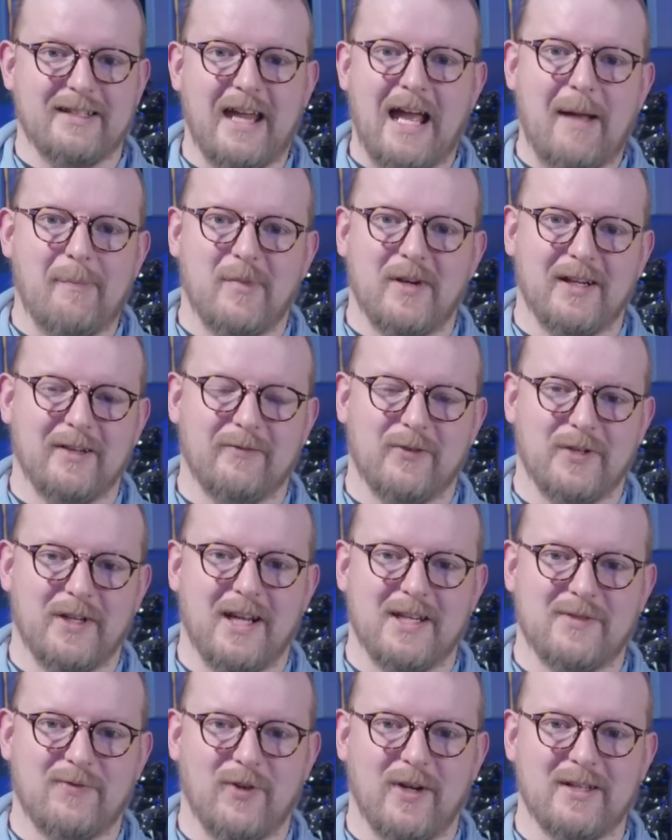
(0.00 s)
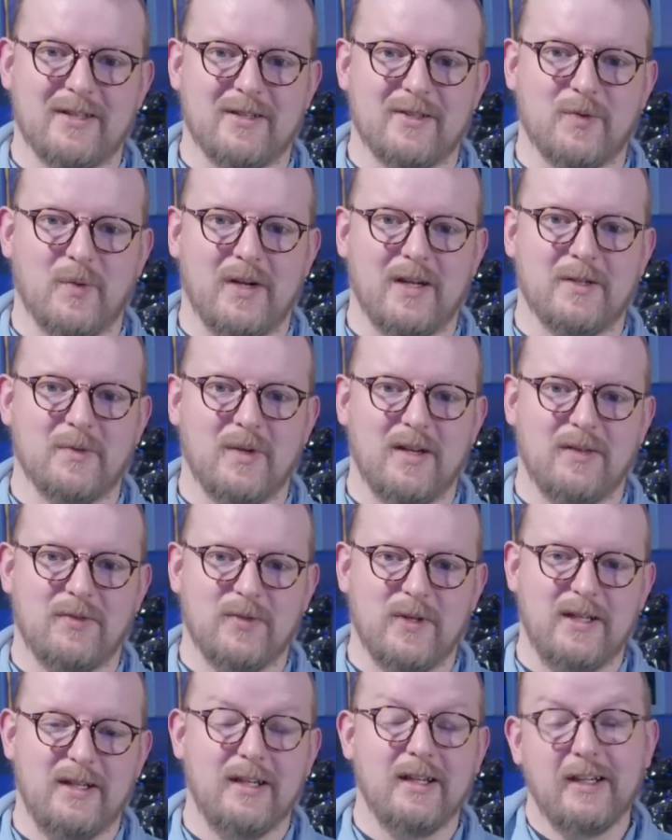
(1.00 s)
happening for Dice Friends in
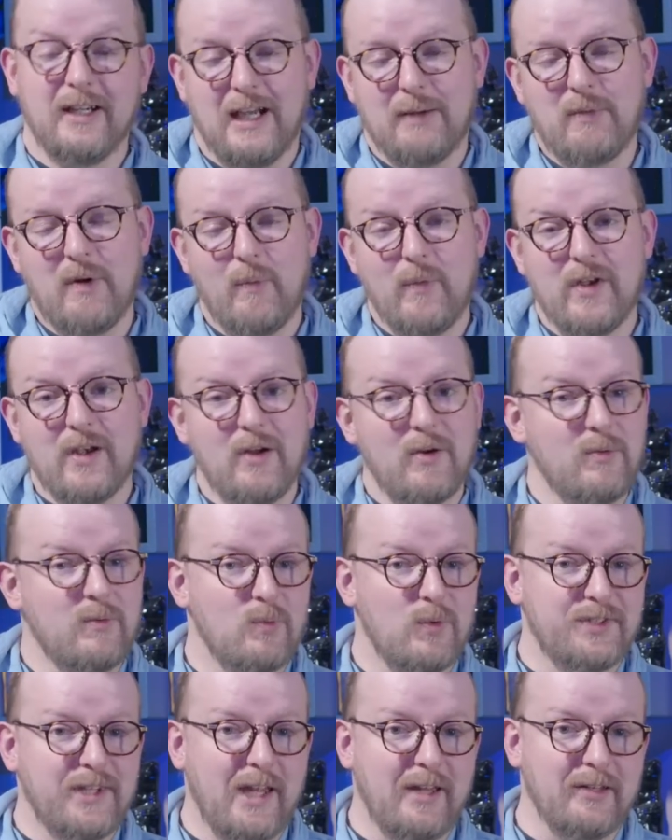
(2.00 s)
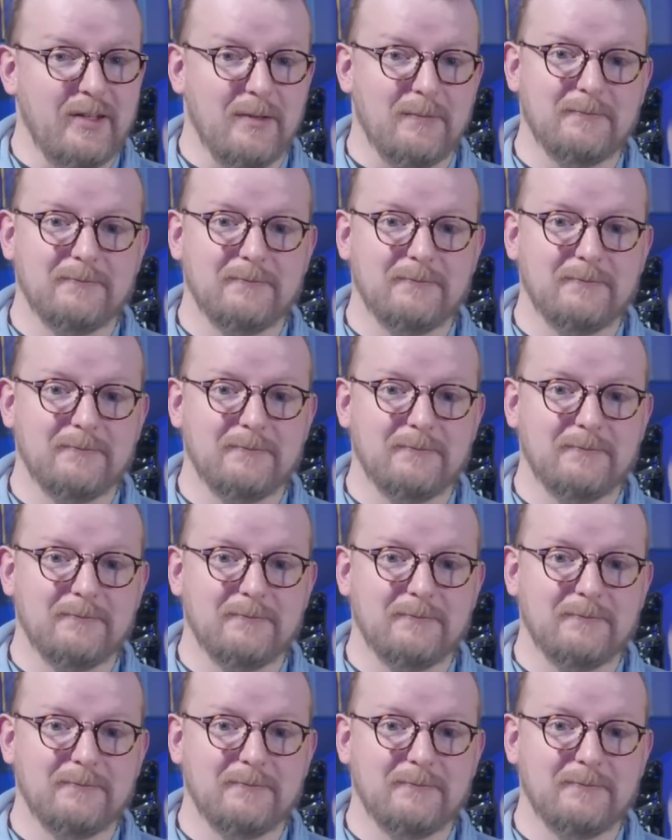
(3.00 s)
2023, and when we know, we'll tell you.